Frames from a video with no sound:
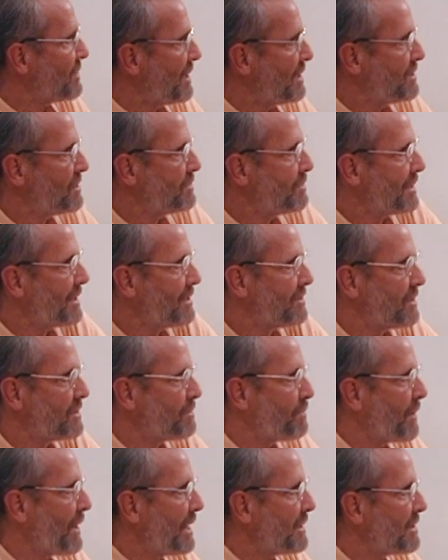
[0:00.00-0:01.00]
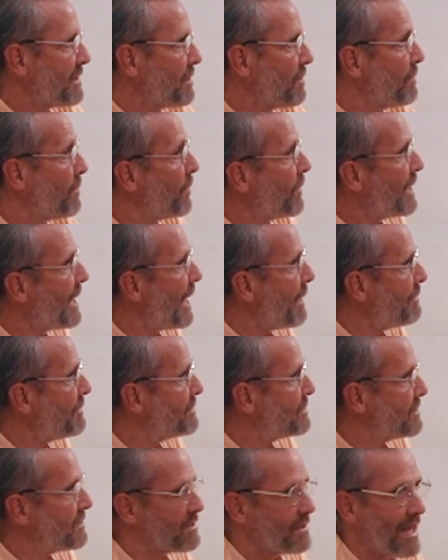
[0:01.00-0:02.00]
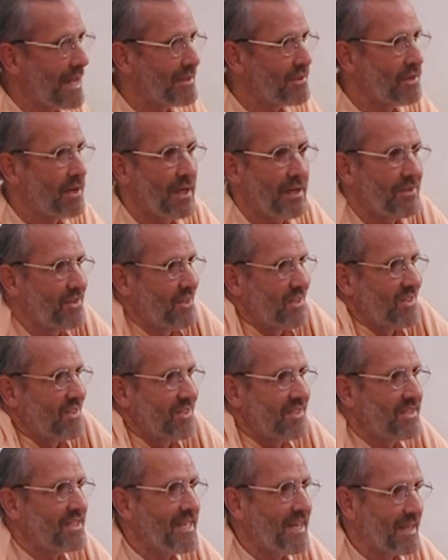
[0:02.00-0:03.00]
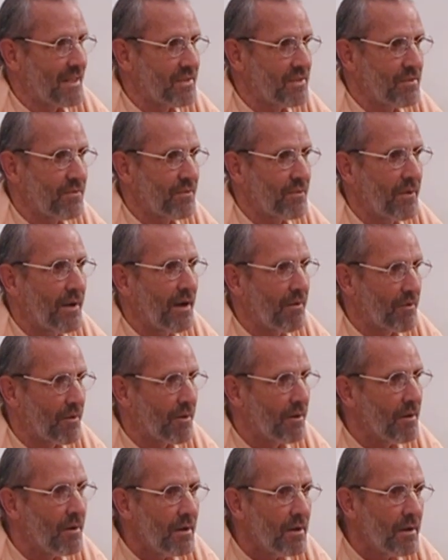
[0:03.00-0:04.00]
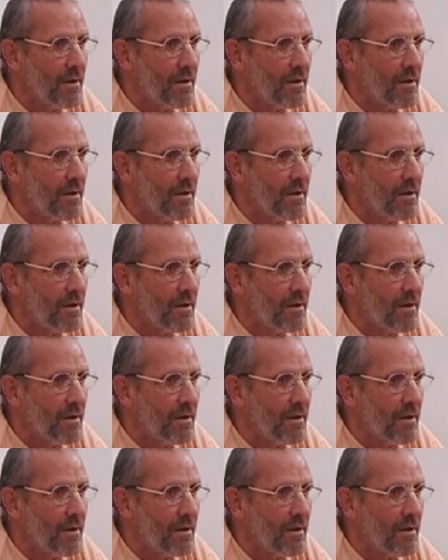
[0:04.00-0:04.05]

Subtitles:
changes because it's practical. But what happens is that change just sticks forever.